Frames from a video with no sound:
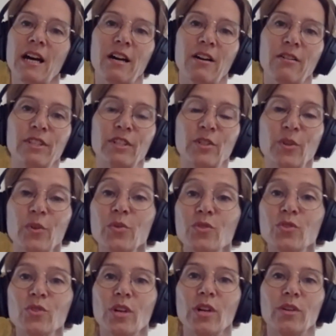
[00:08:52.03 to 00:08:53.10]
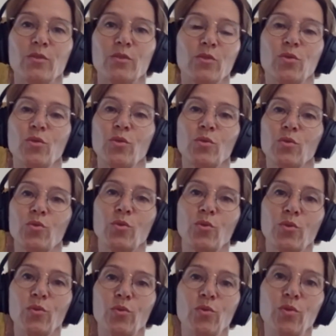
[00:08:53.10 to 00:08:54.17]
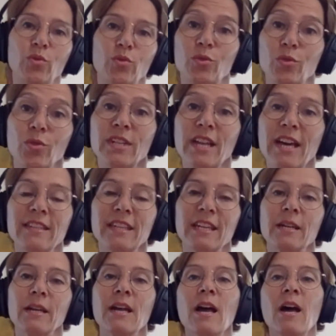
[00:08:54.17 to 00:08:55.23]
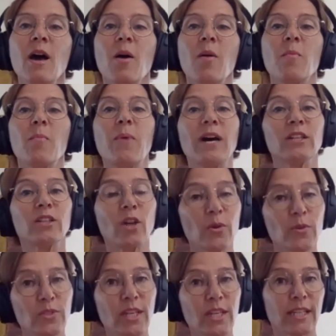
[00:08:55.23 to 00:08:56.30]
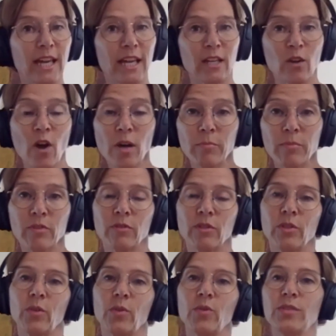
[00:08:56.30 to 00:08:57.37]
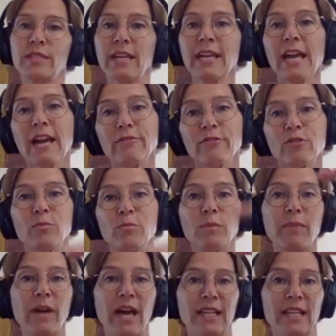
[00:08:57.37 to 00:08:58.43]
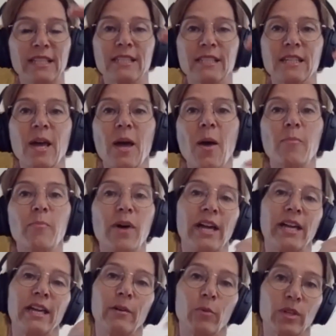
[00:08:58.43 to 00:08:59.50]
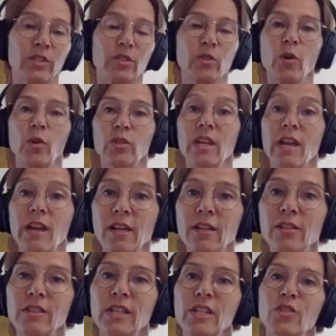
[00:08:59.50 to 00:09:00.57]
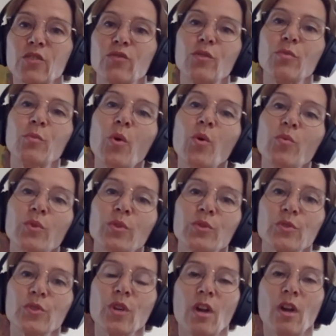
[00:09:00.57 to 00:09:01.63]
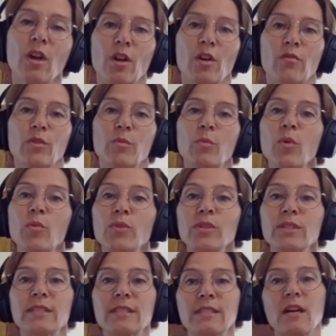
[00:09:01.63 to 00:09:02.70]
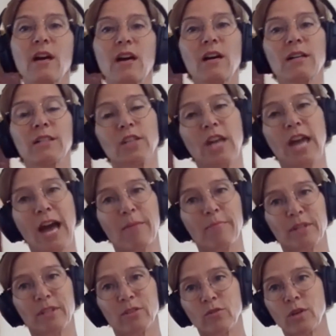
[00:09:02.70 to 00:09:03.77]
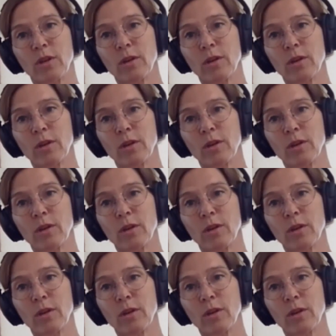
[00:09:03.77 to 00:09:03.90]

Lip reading: reduced to nothing. But those that cannot be reduced, they have to be balanced by what is called increased removals. Removals happen